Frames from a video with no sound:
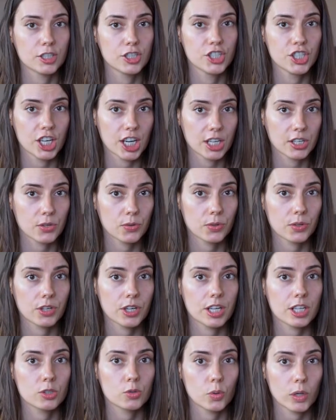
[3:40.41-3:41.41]

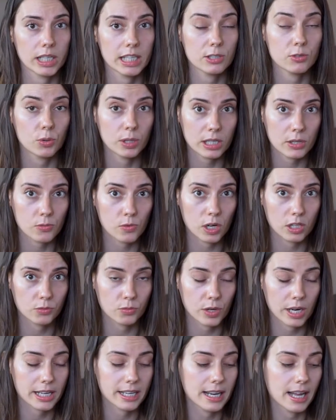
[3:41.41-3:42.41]
January 2021
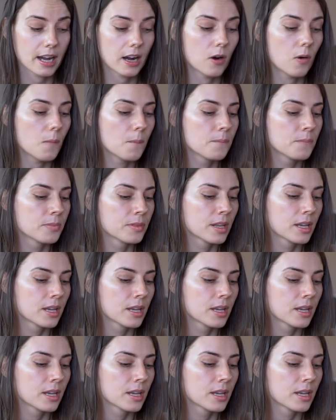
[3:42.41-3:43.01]
right now.